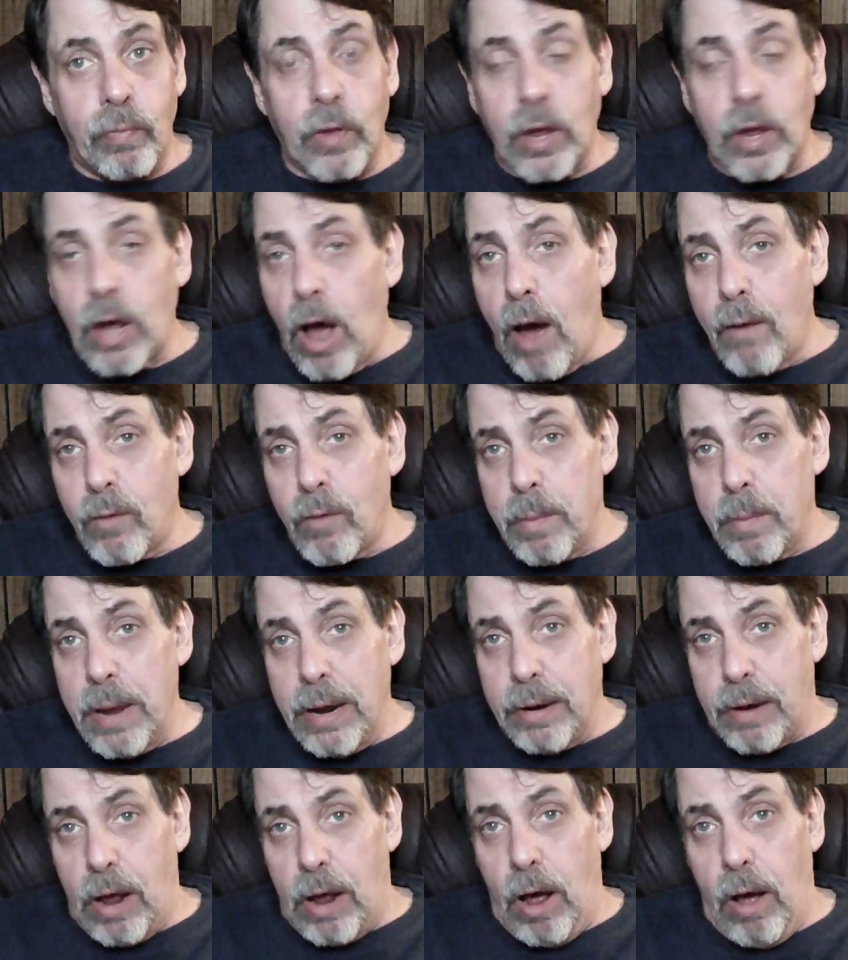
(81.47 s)

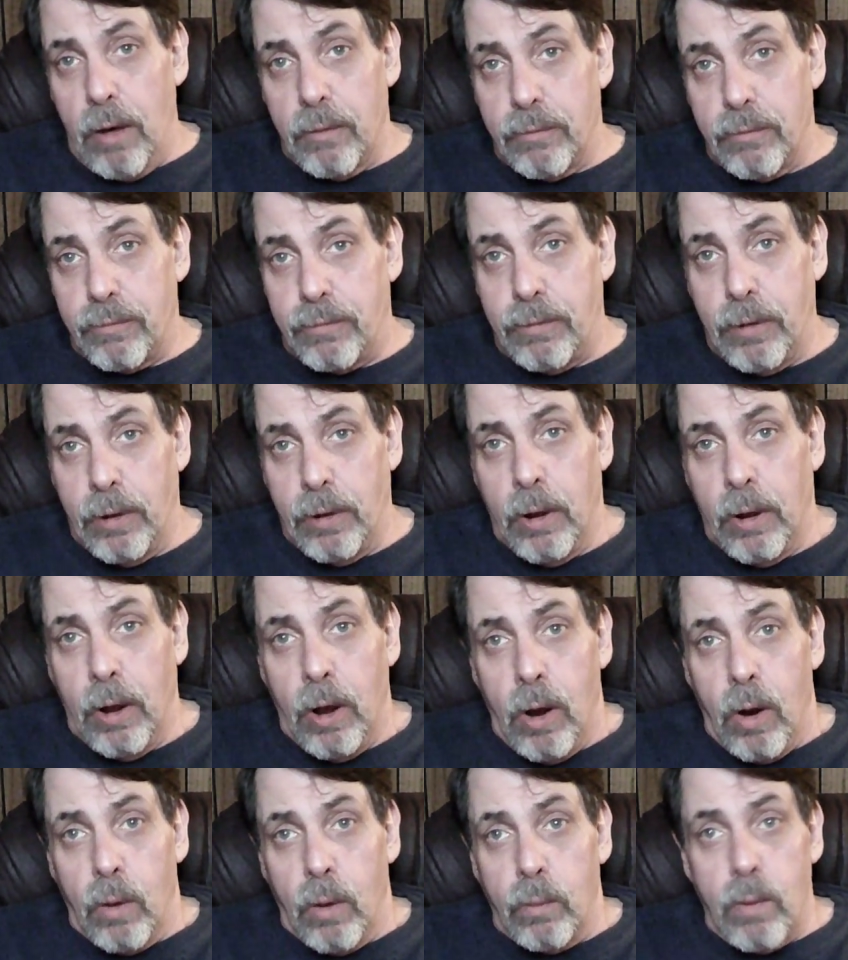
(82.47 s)
government of
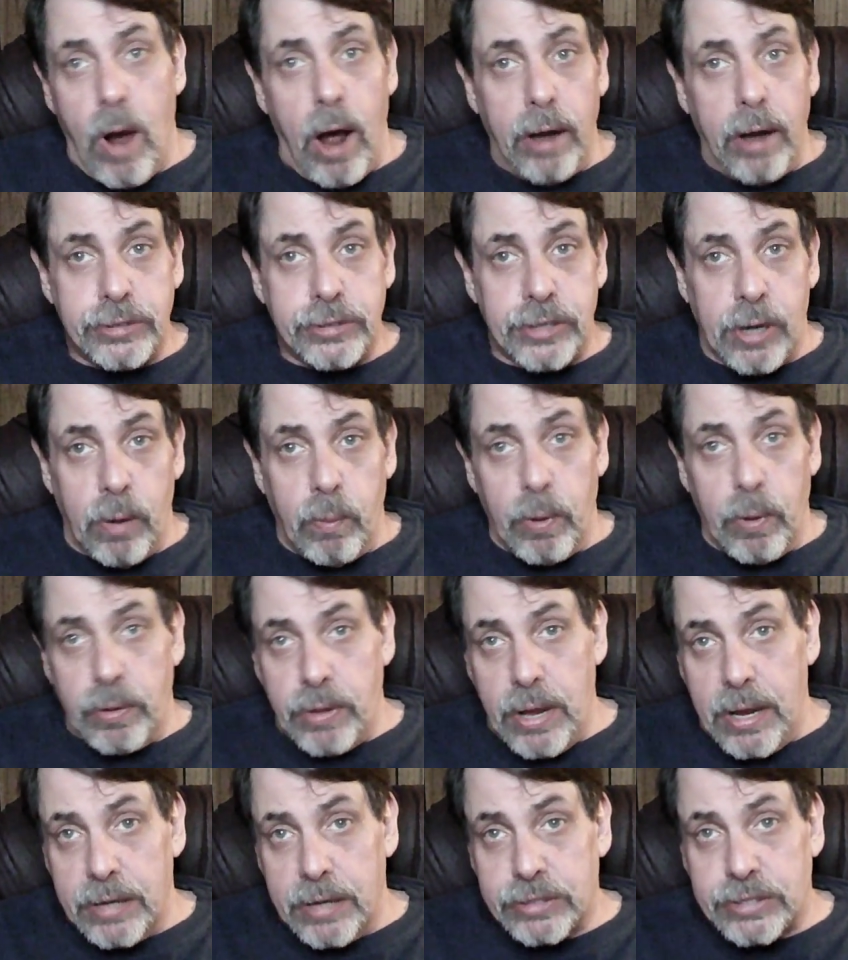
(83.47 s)
Russia, with
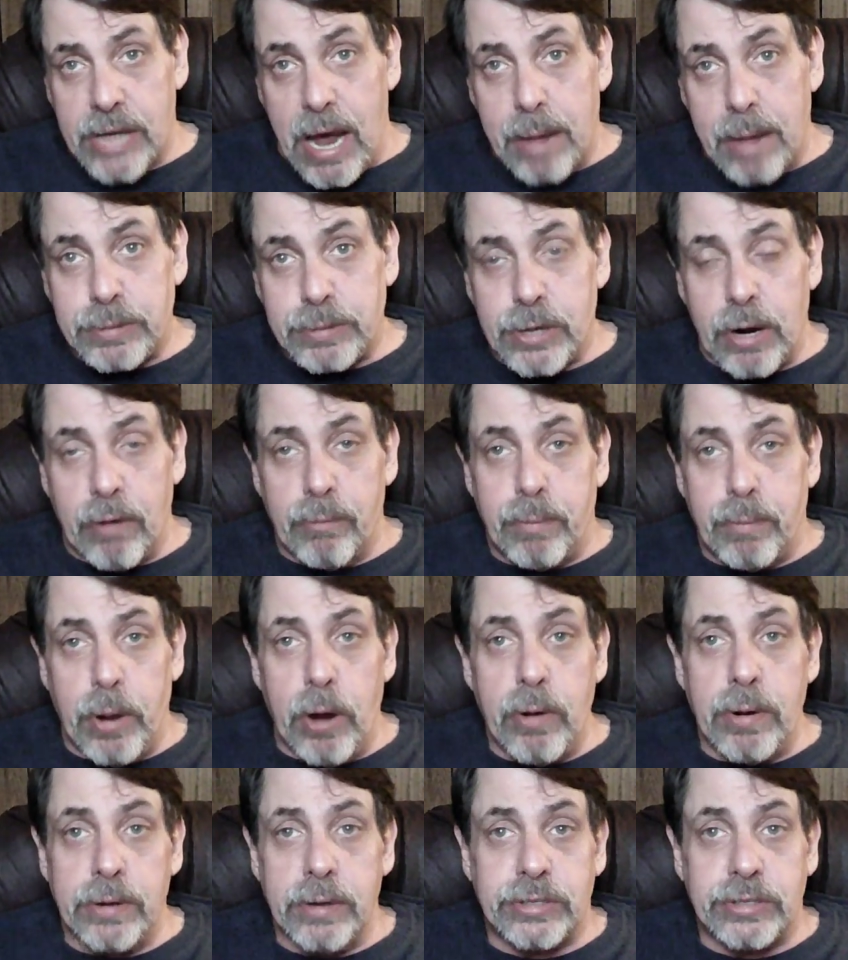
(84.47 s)
the exception of
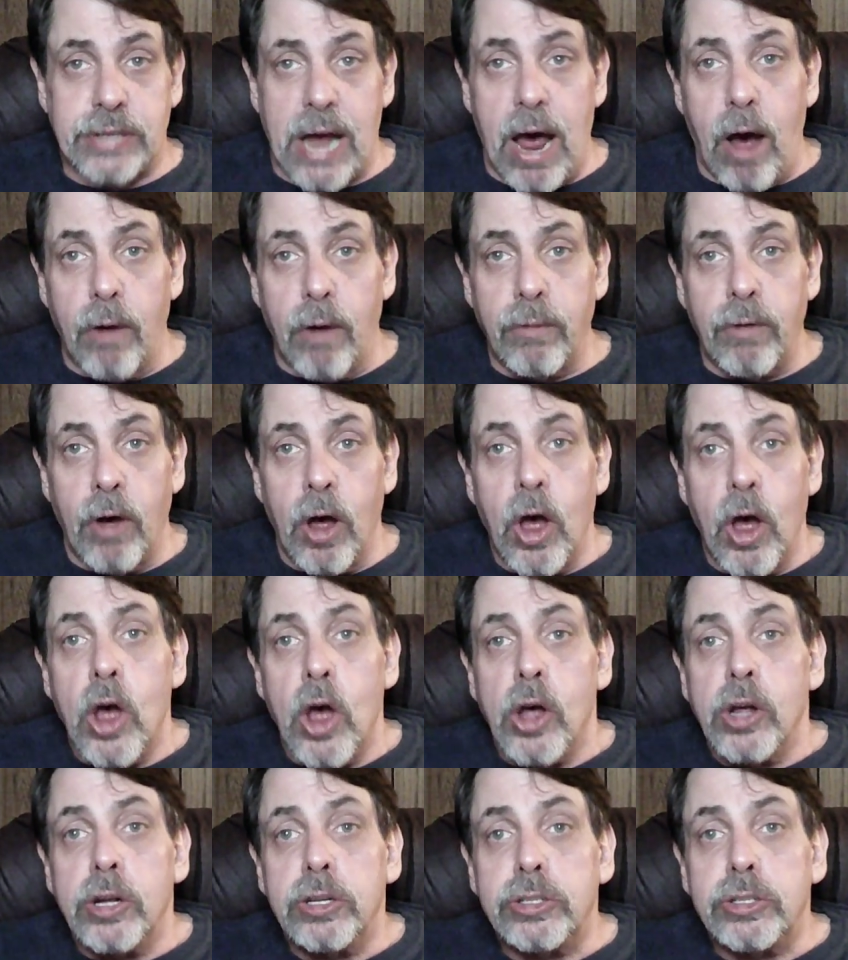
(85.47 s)
Putin himself,
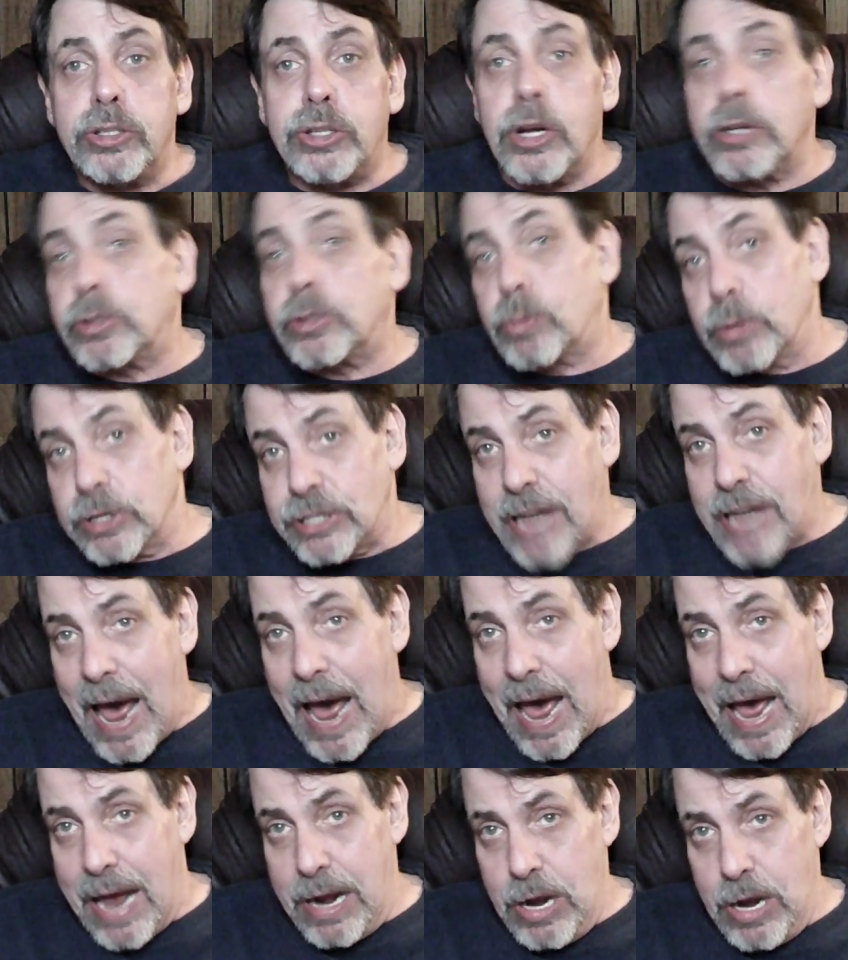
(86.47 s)
just
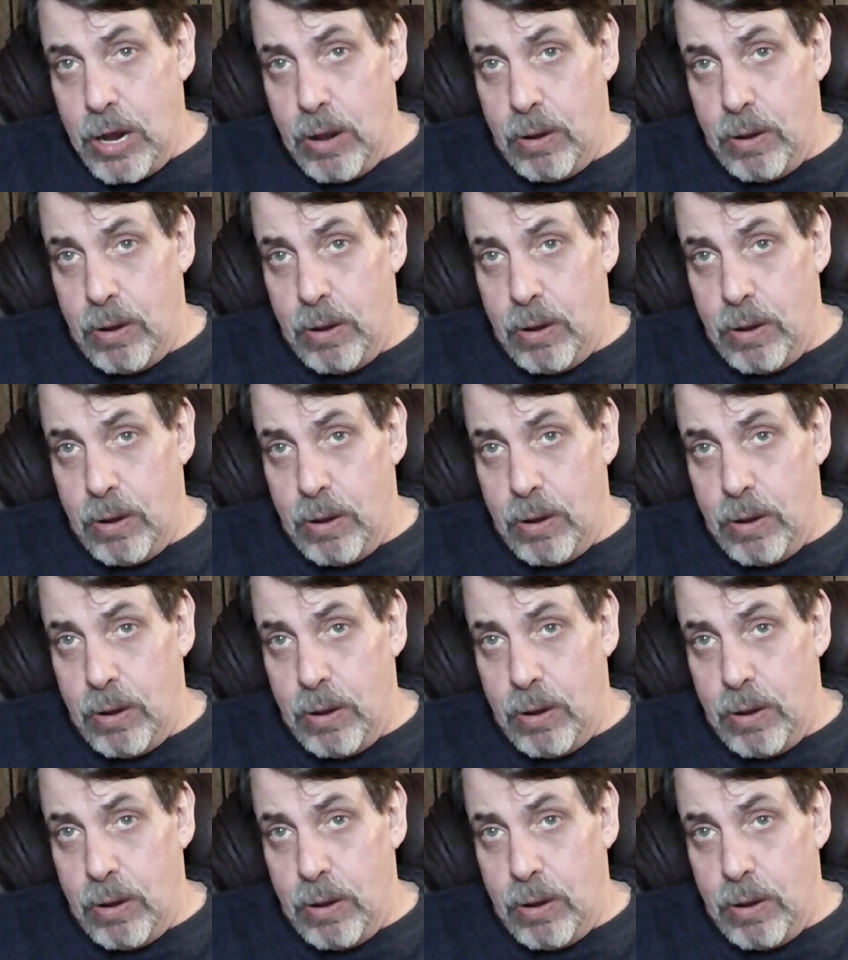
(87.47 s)
resigned.